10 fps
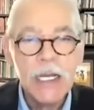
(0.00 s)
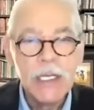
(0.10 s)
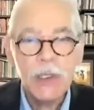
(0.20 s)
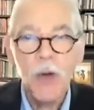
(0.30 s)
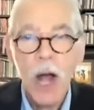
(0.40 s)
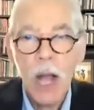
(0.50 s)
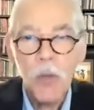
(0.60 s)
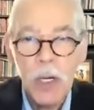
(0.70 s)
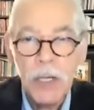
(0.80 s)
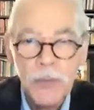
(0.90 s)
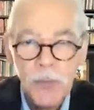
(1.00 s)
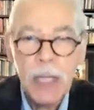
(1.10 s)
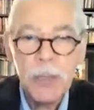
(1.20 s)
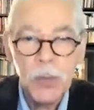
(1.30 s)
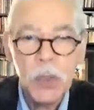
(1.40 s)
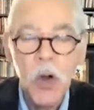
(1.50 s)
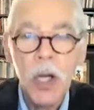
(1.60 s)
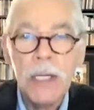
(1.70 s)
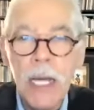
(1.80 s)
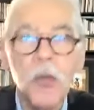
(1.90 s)
So I wanted to write a book
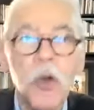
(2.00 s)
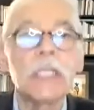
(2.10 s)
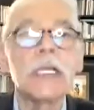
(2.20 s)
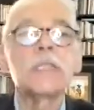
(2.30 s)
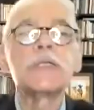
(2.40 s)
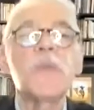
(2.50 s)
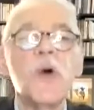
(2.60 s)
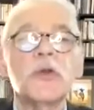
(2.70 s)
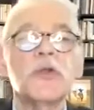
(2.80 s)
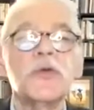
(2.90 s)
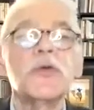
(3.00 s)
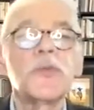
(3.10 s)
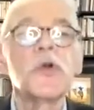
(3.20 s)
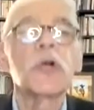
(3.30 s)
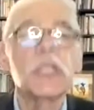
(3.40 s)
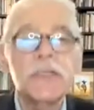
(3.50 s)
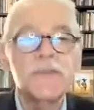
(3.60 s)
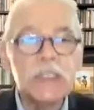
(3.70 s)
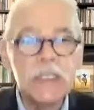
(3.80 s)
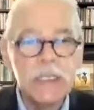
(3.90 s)
on network that spoke to the
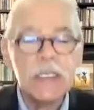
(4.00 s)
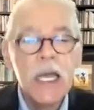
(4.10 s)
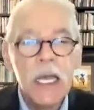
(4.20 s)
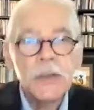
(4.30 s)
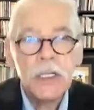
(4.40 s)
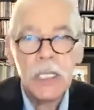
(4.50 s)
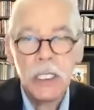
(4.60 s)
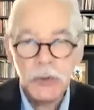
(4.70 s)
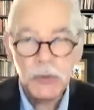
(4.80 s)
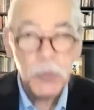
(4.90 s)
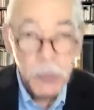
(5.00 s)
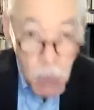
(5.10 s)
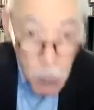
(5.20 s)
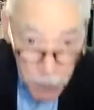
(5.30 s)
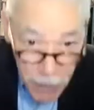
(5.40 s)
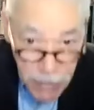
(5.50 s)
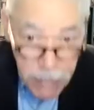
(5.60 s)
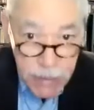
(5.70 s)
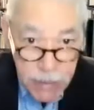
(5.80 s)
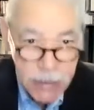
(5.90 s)
proclivities and the cultural
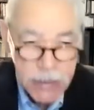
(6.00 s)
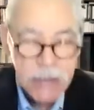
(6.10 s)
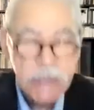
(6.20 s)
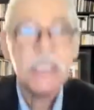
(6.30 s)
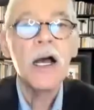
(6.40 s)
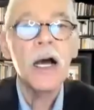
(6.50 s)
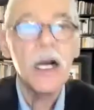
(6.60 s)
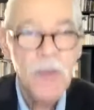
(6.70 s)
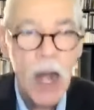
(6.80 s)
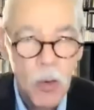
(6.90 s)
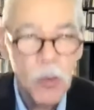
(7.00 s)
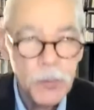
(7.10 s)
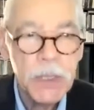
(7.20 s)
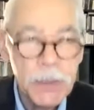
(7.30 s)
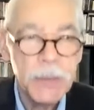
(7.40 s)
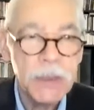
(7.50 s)
propensities of our own people.